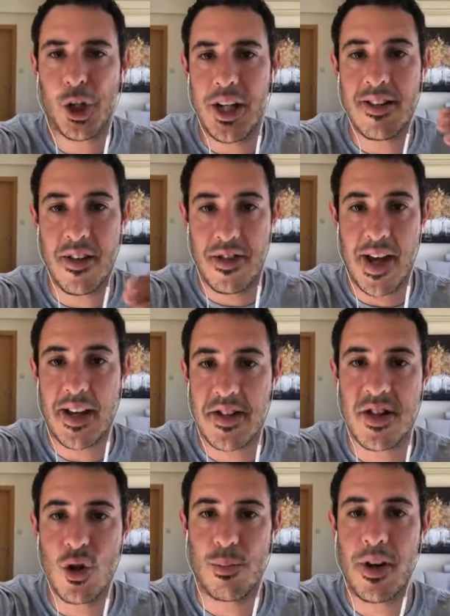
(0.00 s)
into things
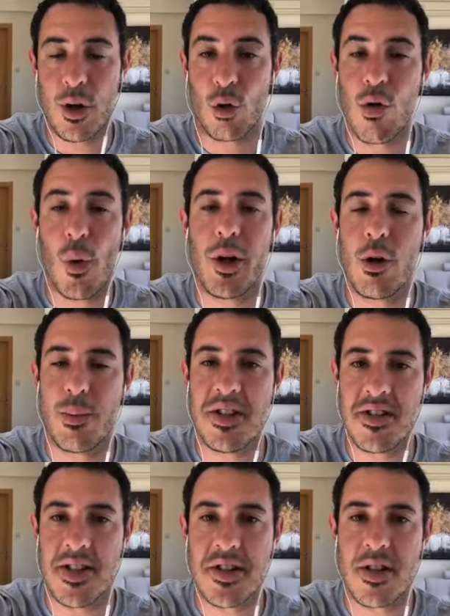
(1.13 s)
and they're growing your
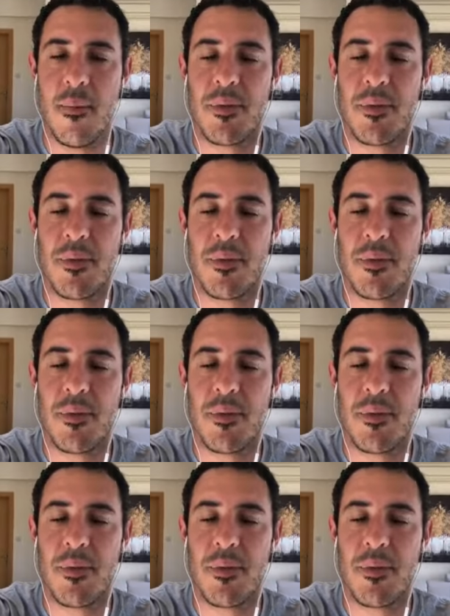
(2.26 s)
business,